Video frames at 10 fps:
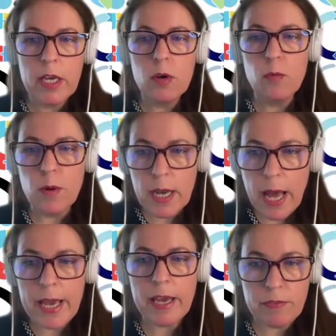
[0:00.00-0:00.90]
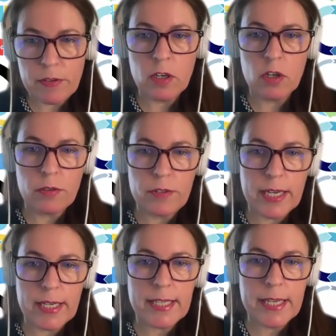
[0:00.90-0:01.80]
Will I have a lot of
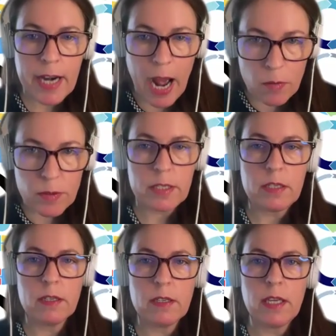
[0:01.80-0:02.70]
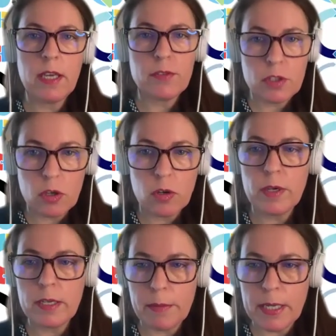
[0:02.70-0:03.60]
text around it? If so,
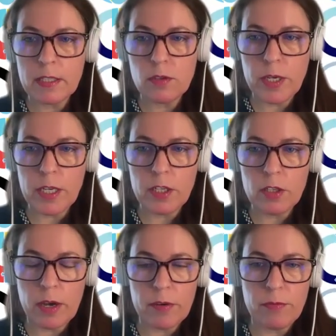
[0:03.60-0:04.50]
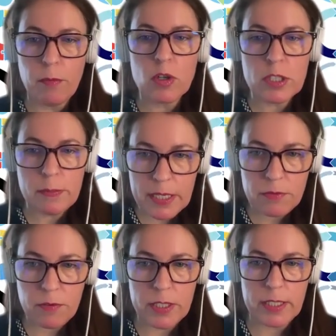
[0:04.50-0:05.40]
it means we need to have more space
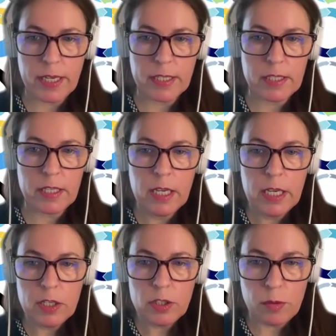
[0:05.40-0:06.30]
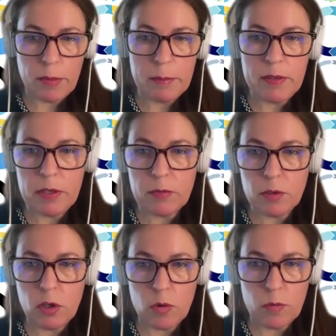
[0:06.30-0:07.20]
for the text. So maybe we
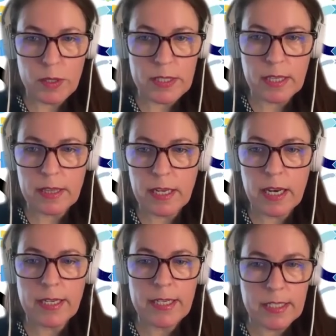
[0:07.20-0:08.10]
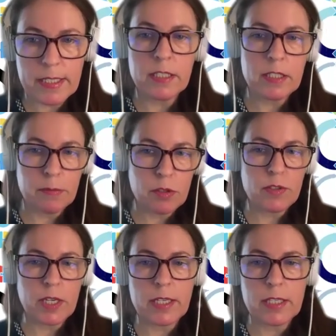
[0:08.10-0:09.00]
would go with something like this in terms of
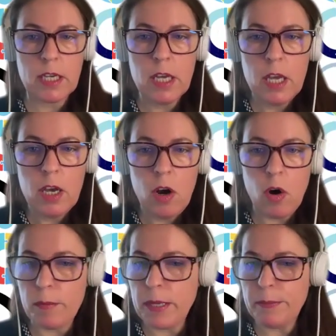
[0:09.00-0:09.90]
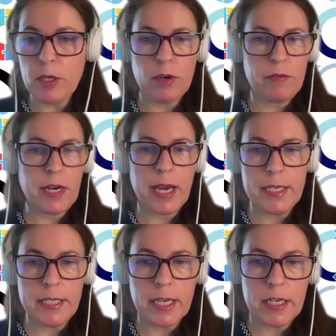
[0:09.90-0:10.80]
size. Or maybe you have an
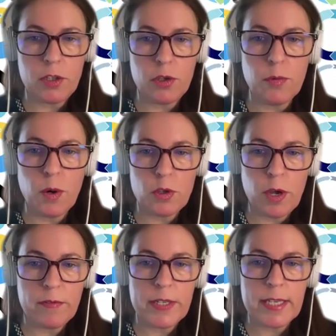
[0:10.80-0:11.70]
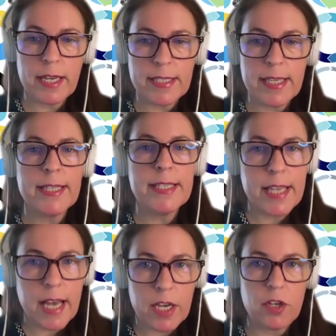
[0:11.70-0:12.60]
idea that you want to have the text
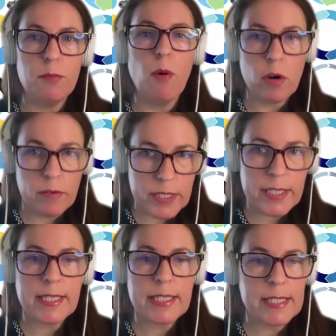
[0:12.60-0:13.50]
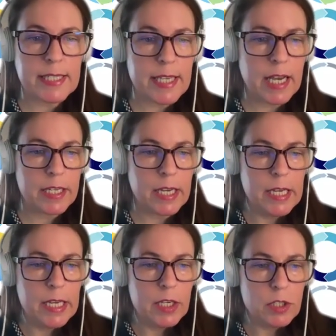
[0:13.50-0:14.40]
inside, more of the text inside.
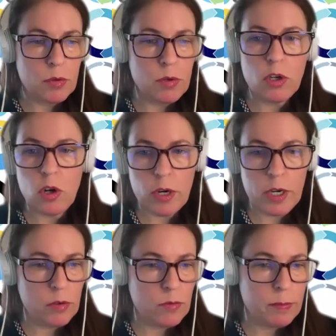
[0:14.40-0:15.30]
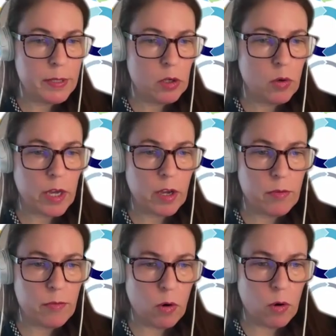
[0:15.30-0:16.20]
So not only you will be looking
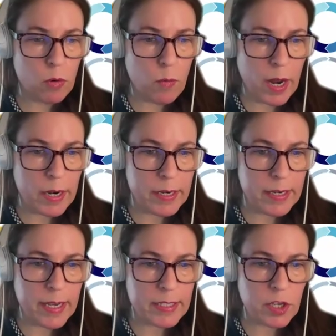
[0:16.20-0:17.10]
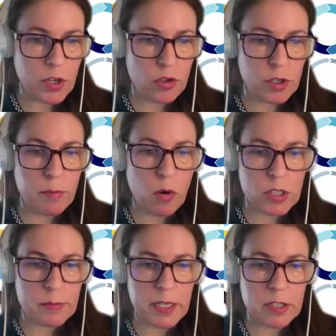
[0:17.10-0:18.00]
for one that has actually more
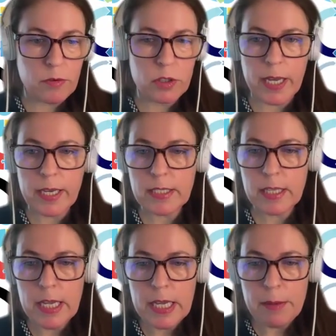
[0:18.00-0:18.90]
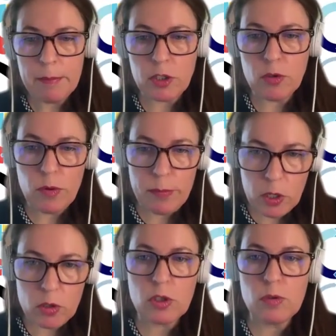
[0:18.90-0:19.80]
space for text, but you will be
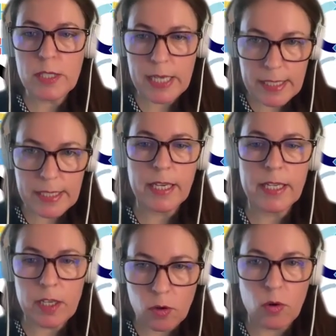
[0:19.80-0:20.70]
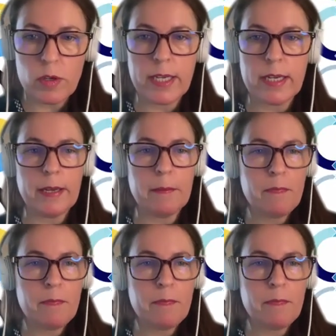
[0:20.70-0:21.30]
also sizing it accordingly.